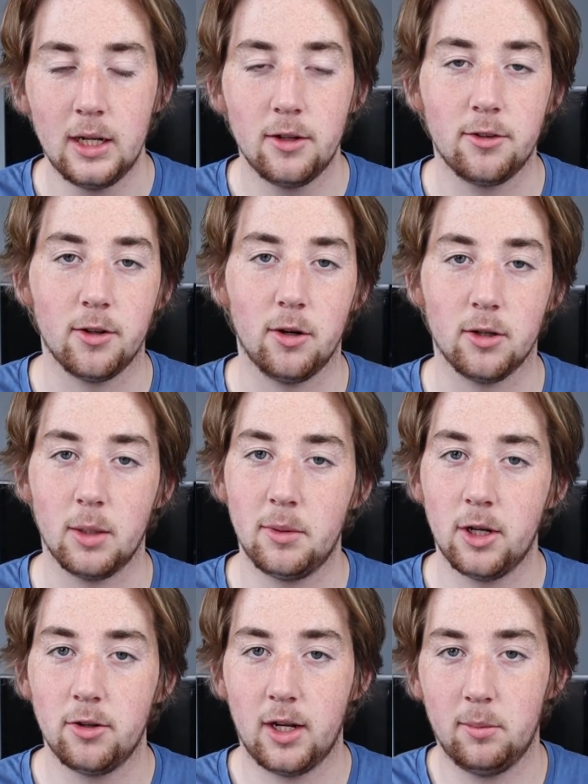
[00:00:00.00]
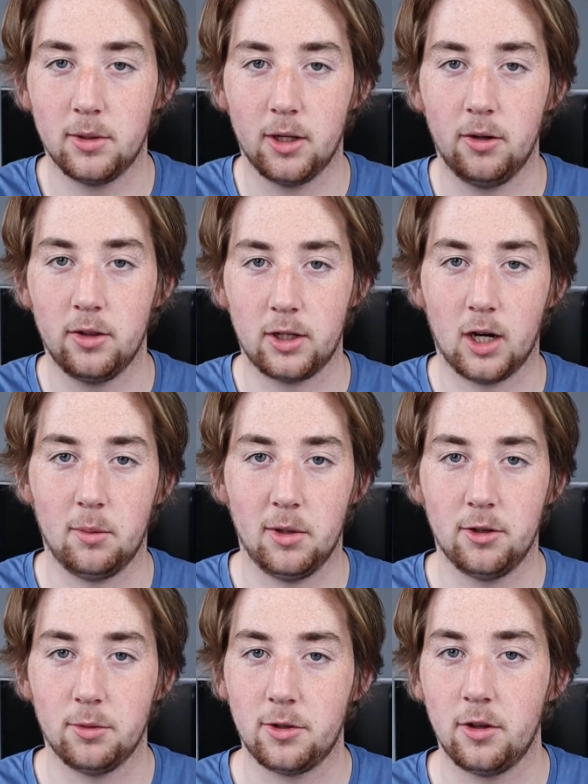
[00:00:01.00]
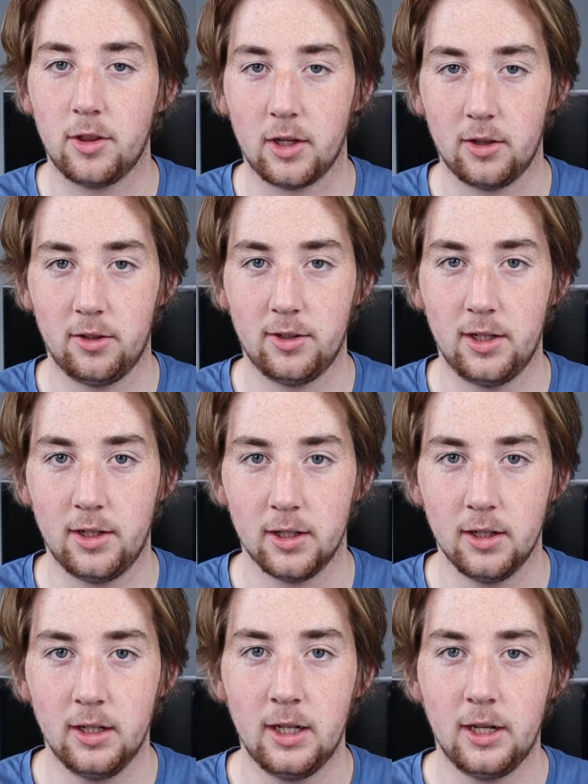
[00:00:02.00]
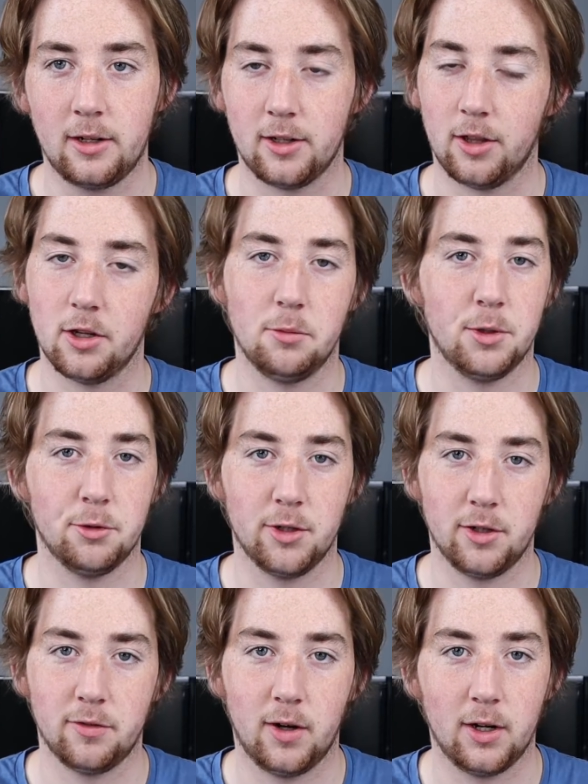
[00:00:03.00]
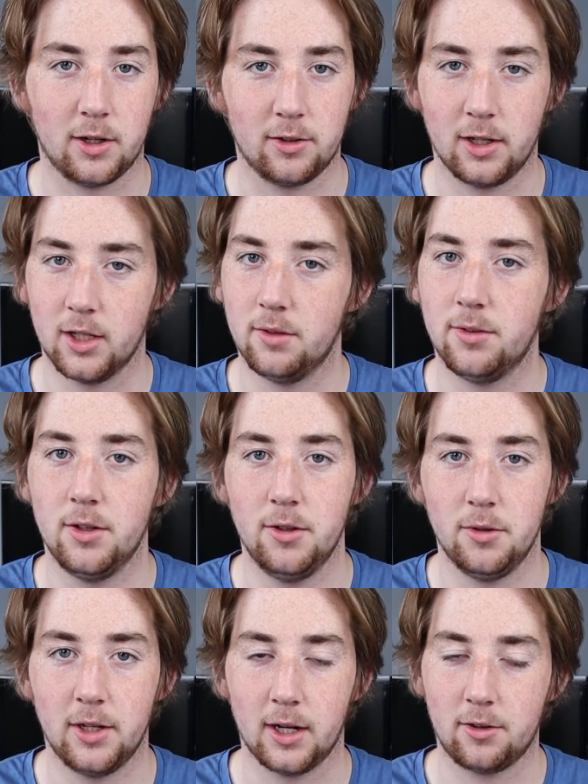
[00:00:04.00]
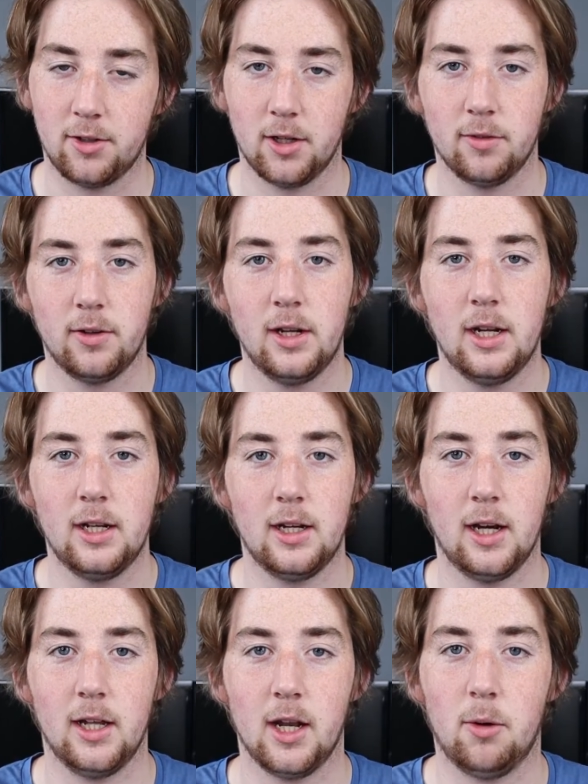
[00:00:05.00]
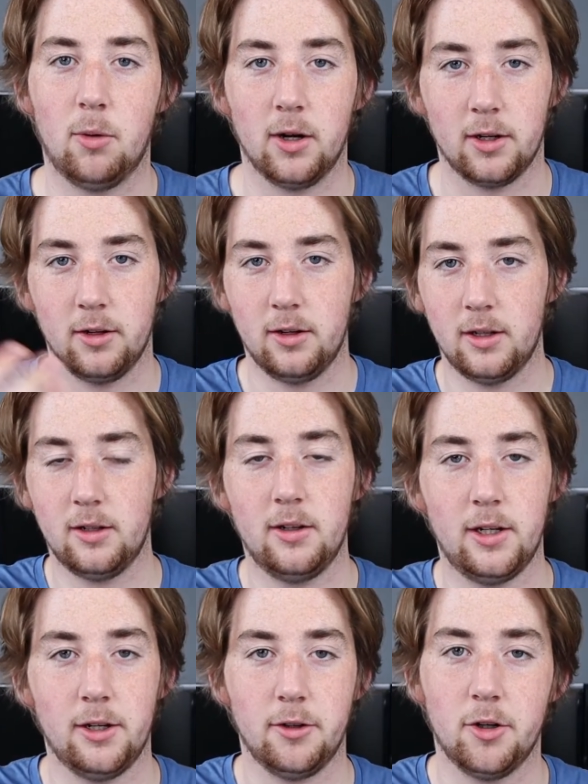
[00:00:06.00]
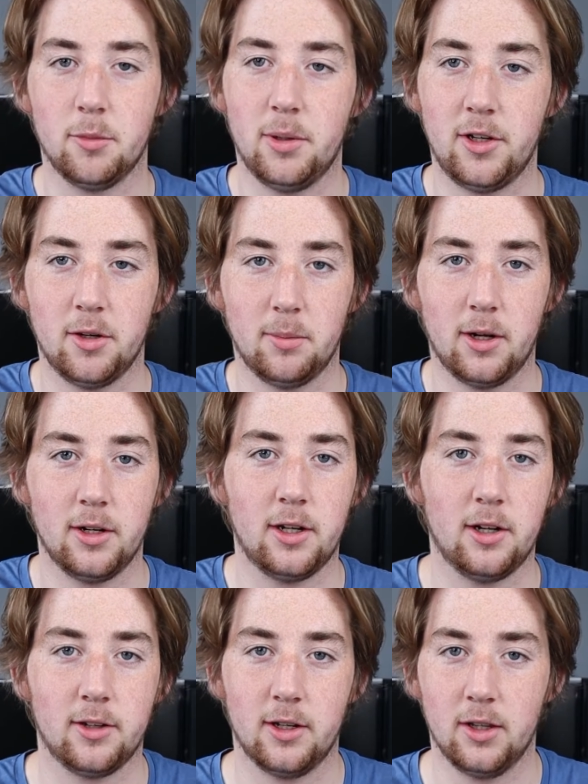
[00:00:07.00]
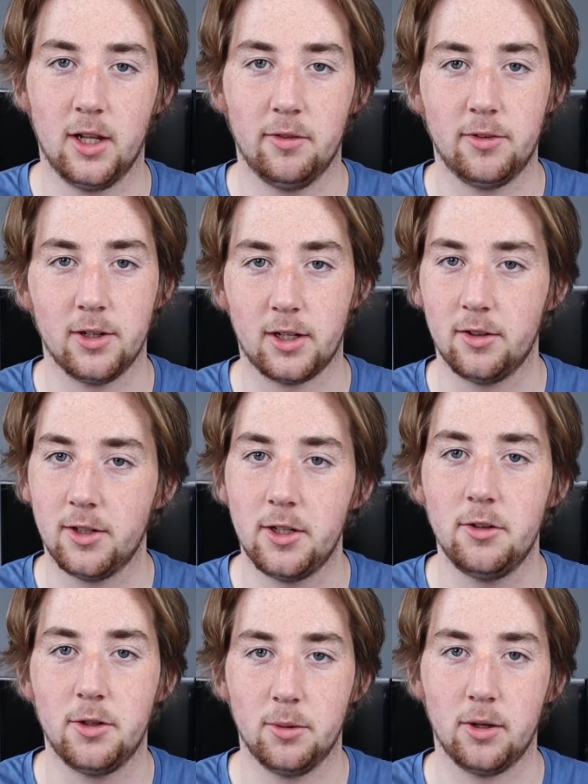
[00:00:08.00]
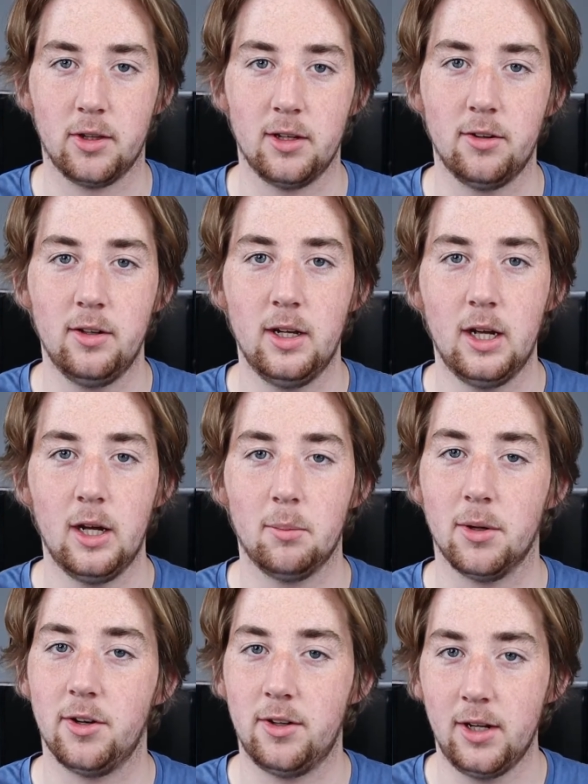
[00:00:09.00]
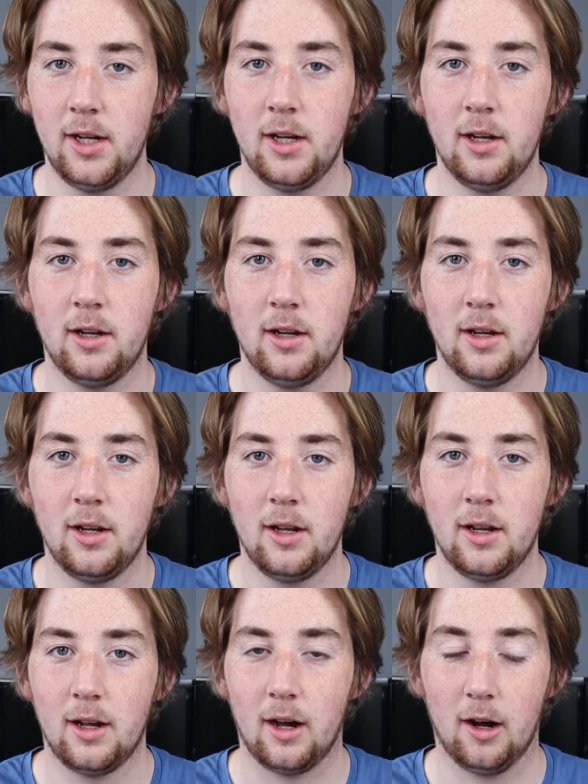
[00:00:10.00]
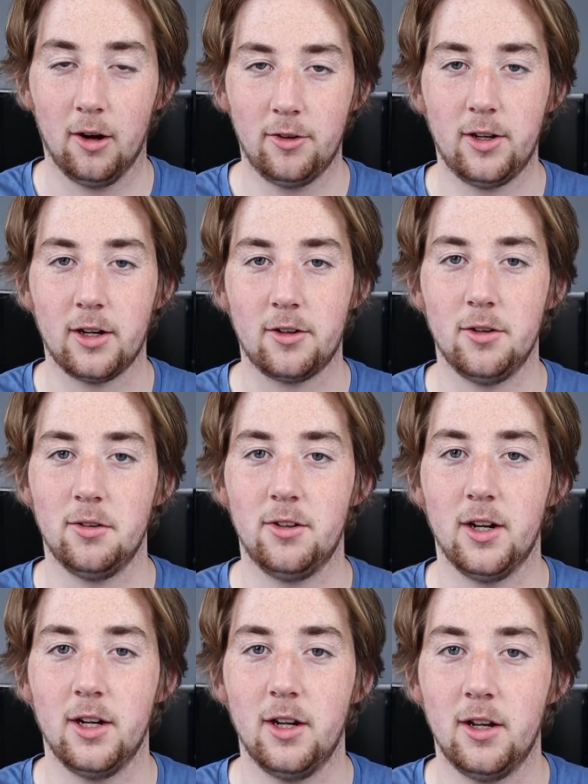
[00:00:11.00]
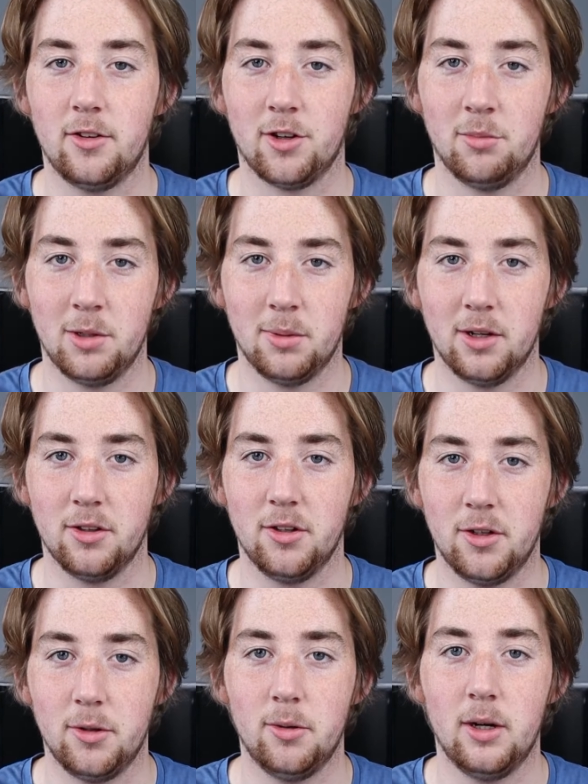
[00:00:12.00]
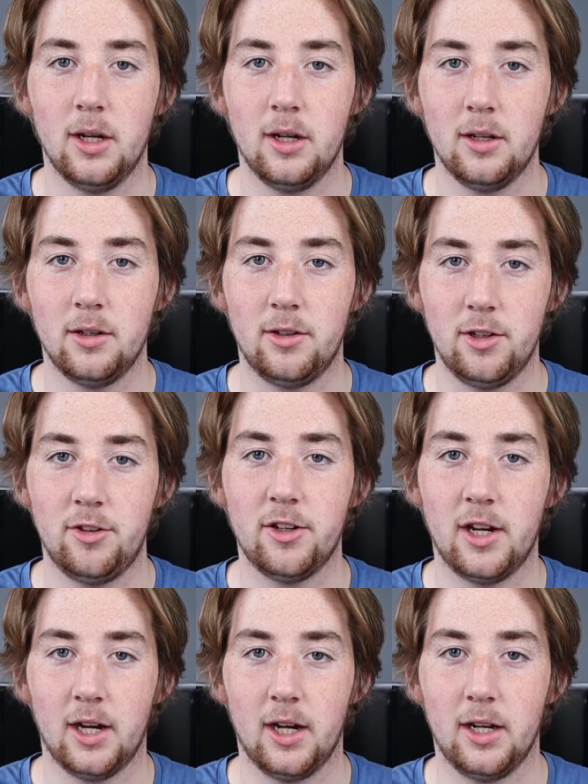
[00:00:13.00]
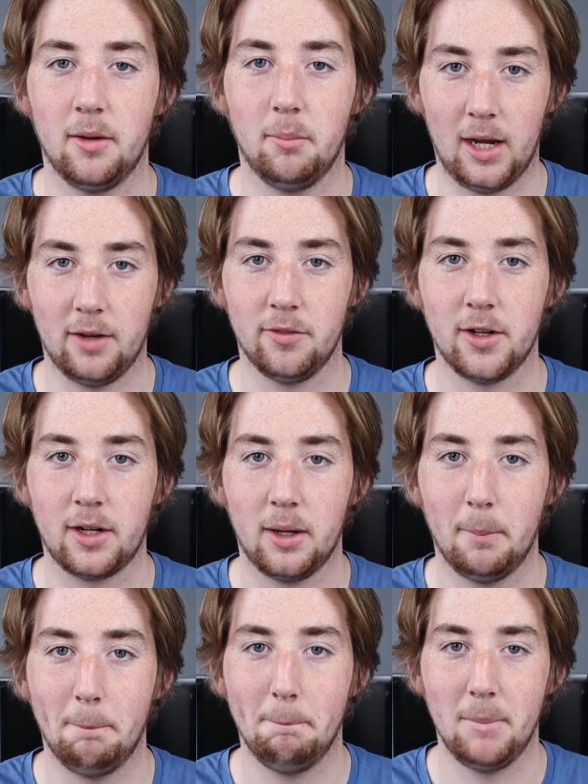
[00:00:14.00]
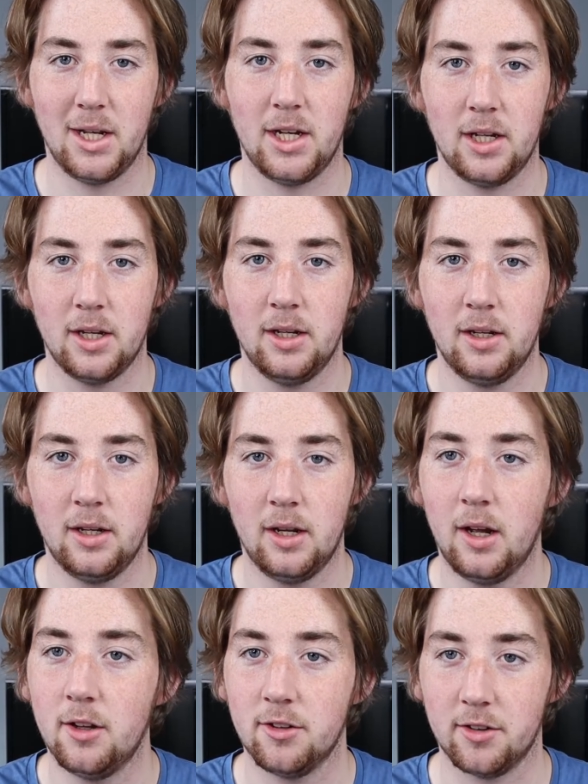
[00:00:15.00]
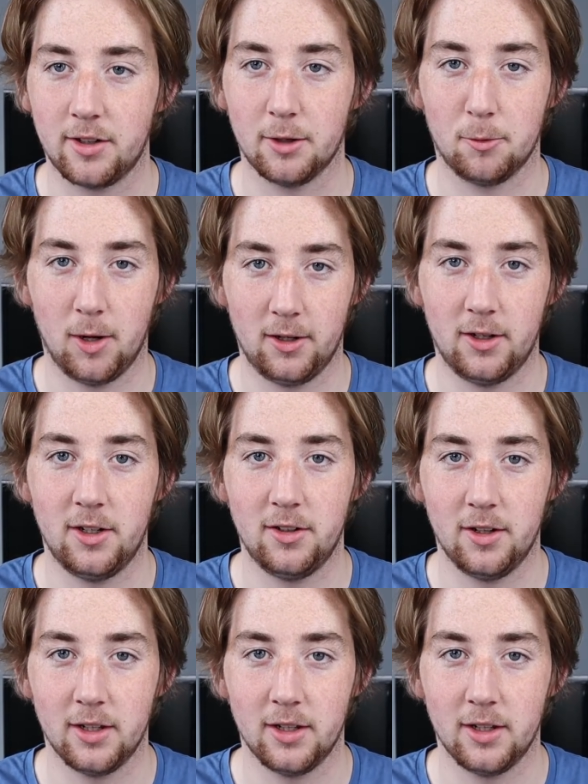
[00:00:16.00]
So let me know down below in the comments what you think of this idea, because I think it'll be really fun because I love to do tech stuff, and I want to hear your opinion about it because I'd love to continue doing these. But today, our Tech Tuesday is going to be about the new DJI Mavic Mini. So let's get right on into